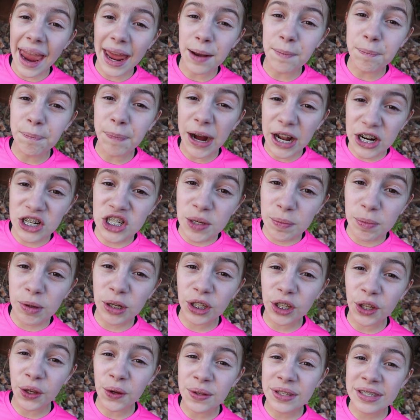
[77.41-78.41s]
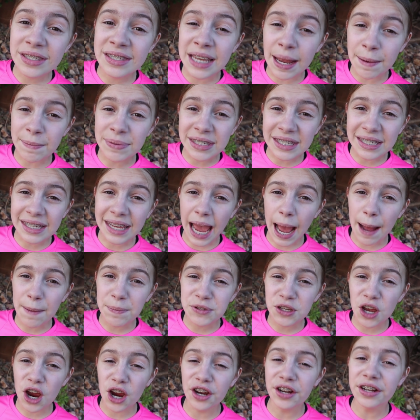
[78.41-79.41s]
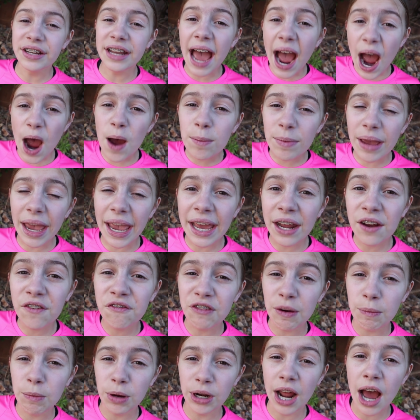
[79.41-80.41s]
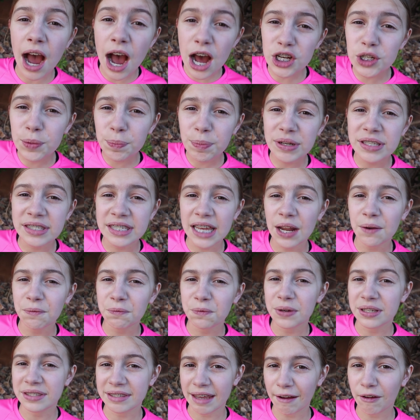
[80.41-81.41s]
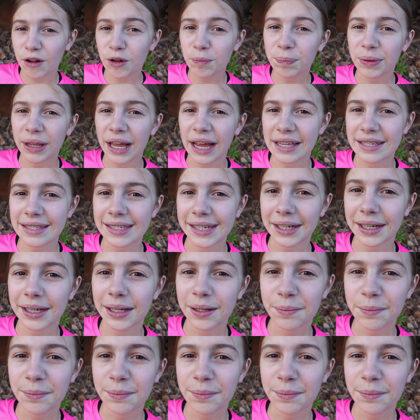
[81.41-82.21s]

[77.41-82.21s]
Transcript: And Bunch of Balloons stems and caps are now made from 100% recycled plastic.